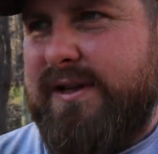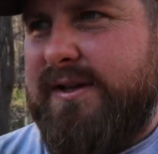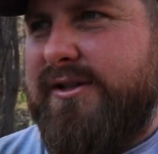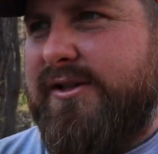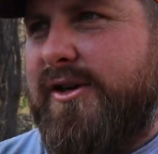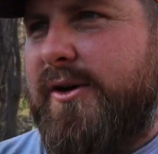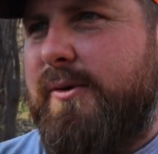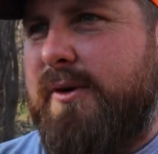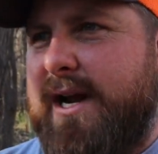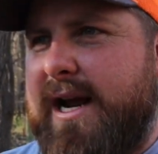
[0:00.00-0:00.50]

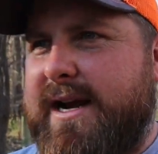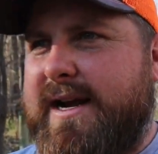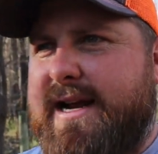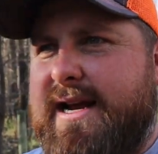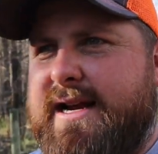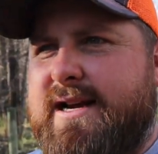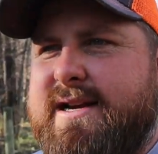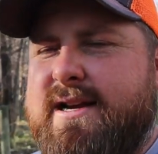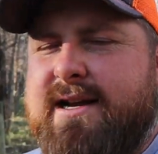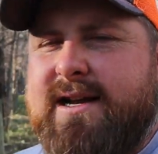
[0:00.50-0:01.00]
So what I
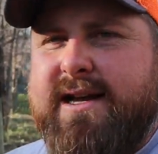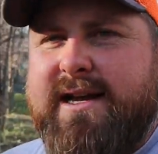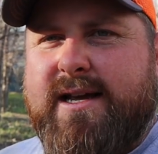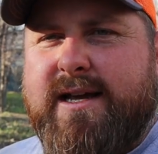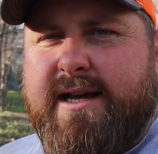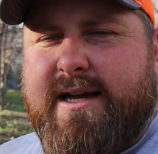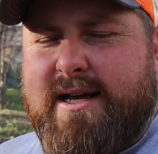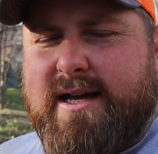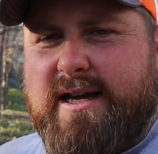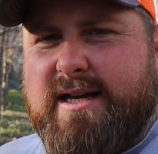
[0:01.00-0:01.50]
did
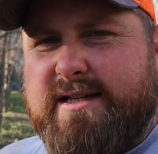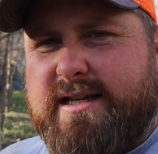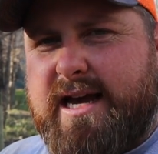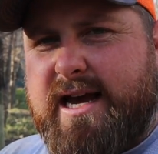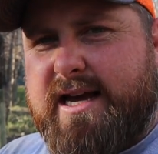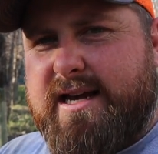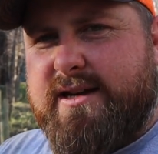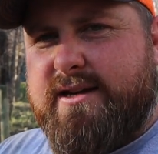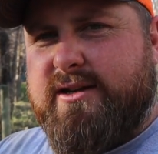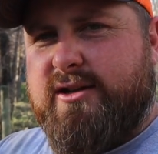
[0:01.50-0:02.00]
is
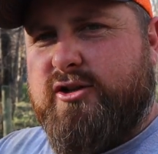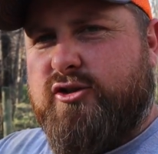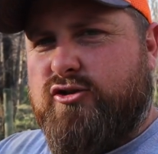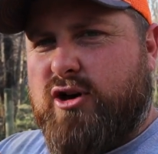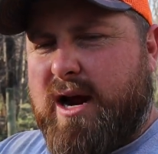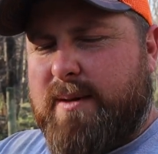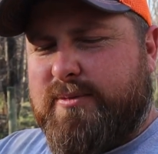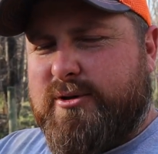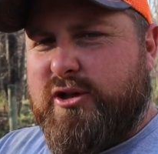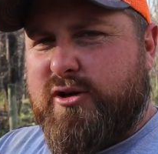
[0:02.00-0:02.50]
I
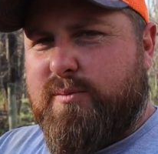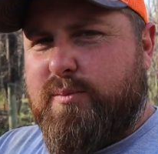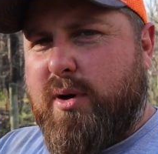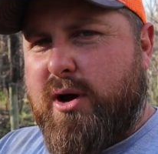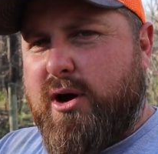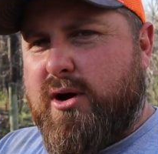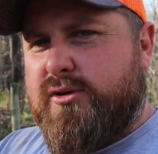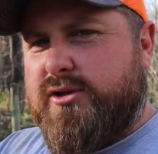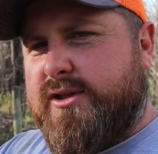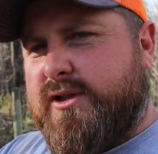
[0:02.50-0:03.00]
dropped two
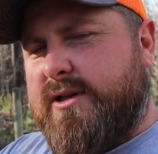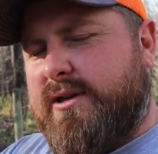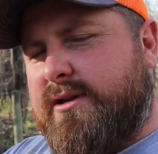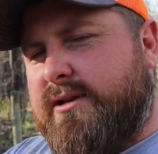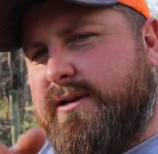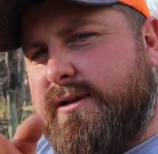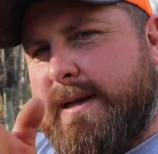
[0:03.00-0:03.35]
posts,